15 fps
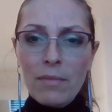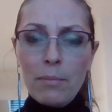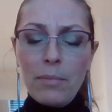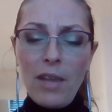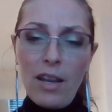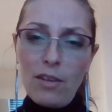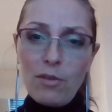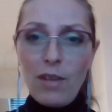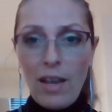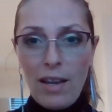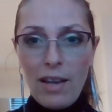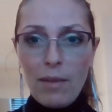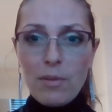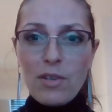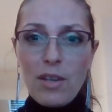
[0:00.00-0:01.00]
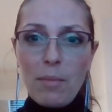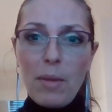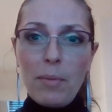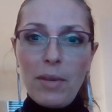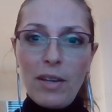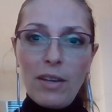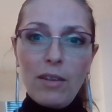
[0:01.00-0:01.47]
day to day. I would say
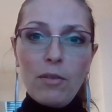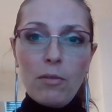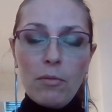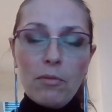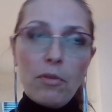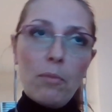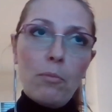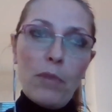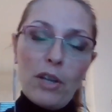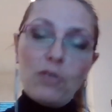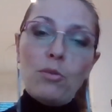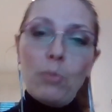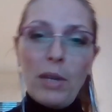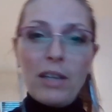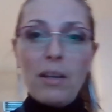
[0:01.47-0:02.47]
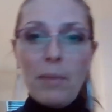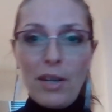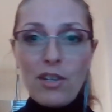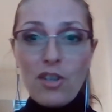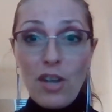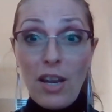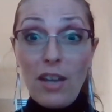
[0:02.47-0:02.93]
maybe from week to week they might
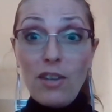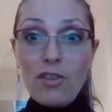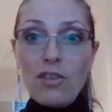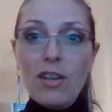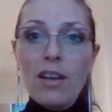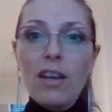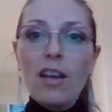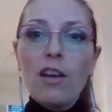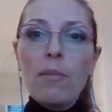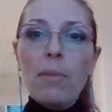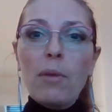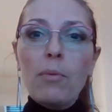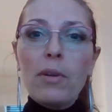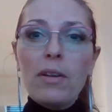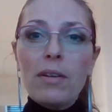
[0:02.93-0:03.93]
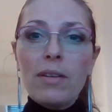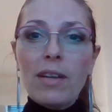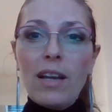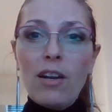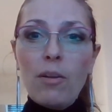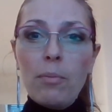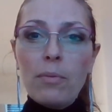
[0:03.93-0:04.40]
change. But we
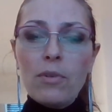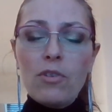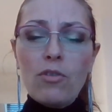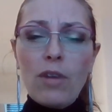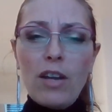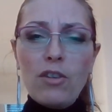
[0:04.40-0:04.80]
kind of try